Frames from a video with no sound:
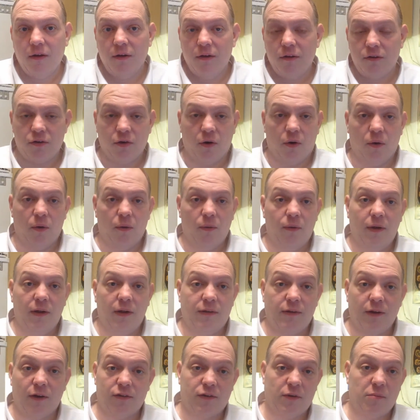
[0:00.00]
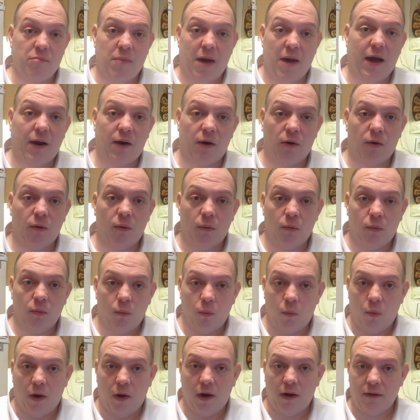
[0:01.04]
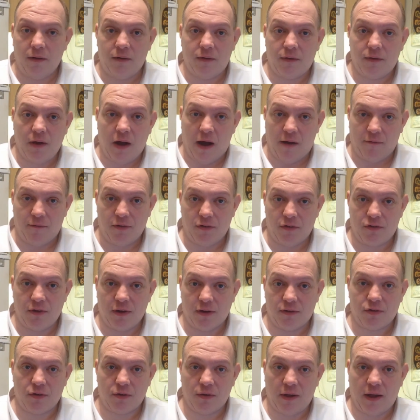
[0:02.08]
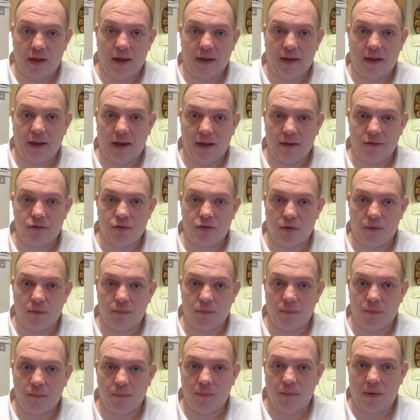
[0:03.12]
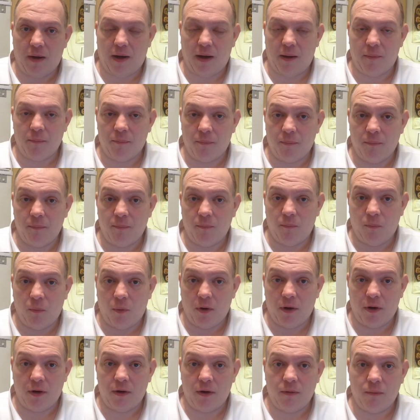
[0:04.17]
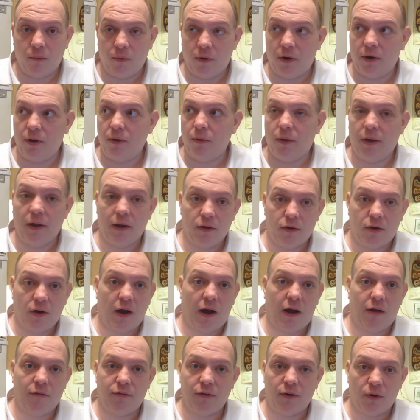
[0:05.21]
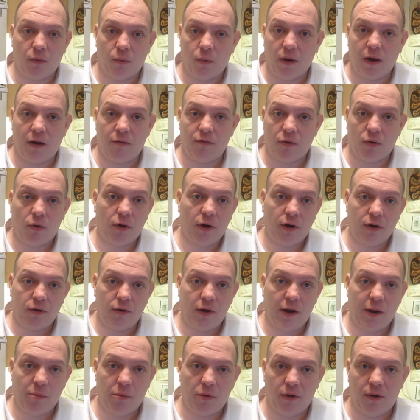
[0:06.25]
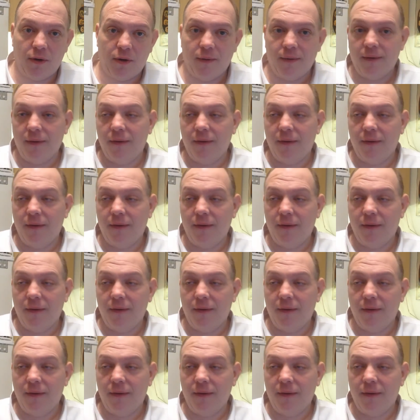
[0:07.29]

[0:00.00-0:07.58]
So it doesn't matter what coffee sticks are like at your, where you get your coffee or whatever, or in your neighborhood.